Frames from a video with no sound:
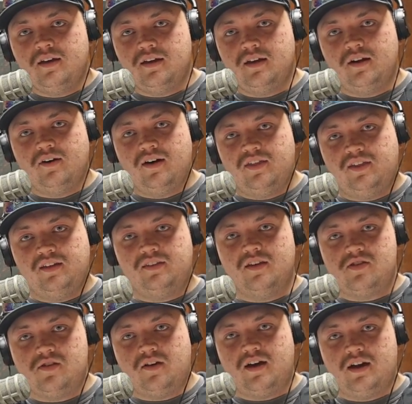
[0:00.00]
I think
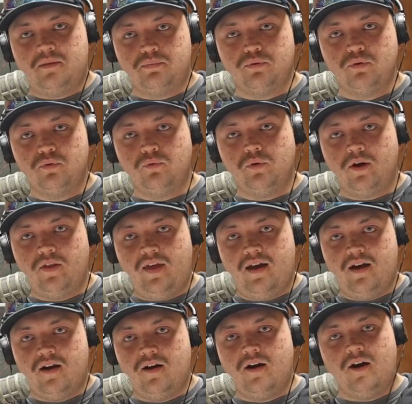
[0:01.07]
this will kind of prove where
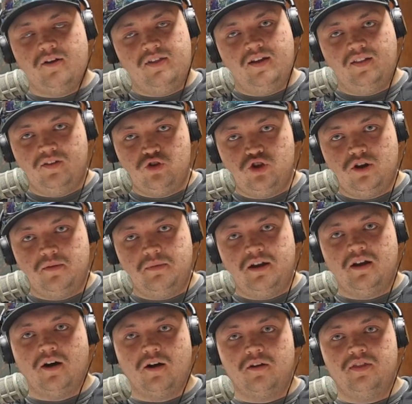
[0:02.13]
they are. Are they
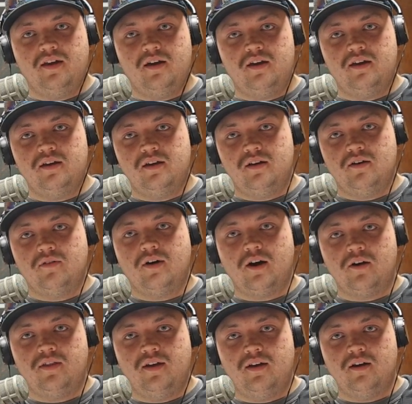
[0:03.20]
legitimate? Are they
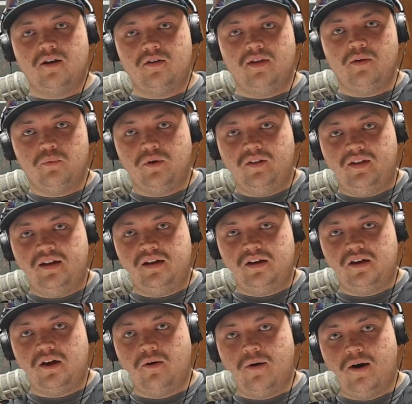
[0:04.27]
really going
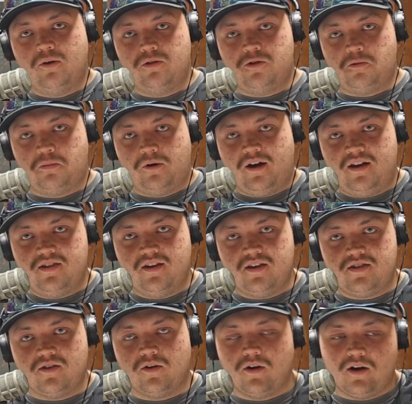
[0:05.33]
to go out and surprise
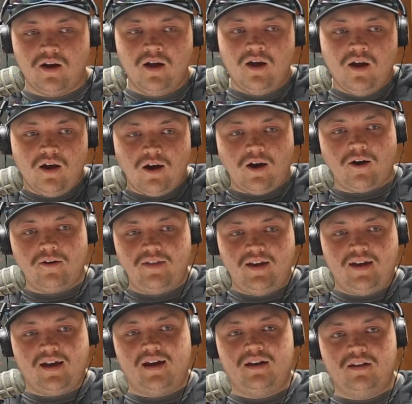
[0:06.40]
us? Or are they
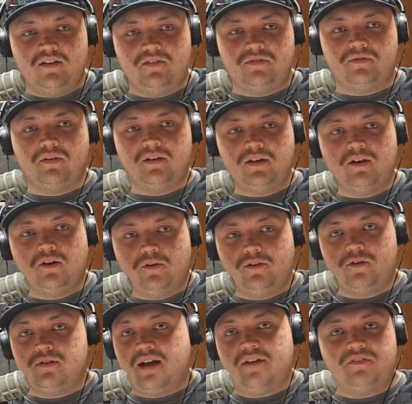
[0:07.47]
kind of,
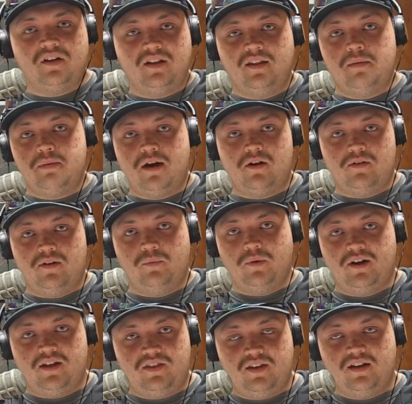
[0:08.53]
they're definitely better than
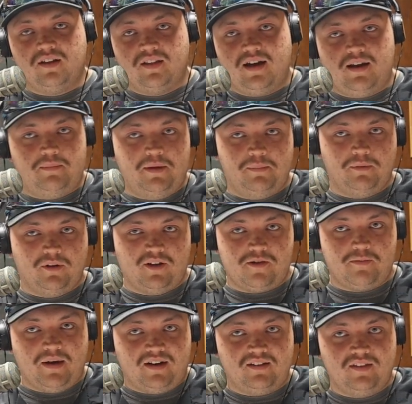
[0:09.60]
what I think a lot of people
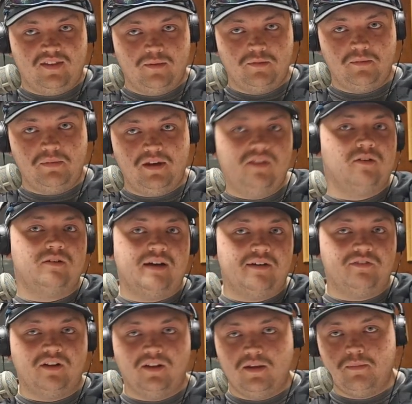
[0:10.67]
expected them to be. They're
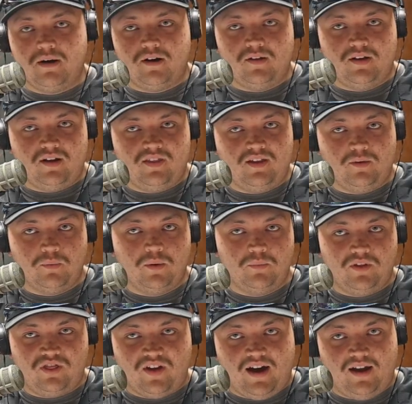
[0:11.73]
definitely better than I think what
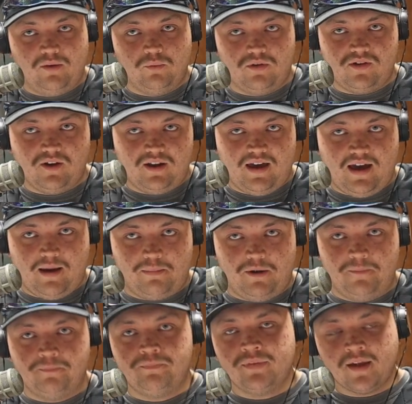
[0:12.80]
we thought was going to happen.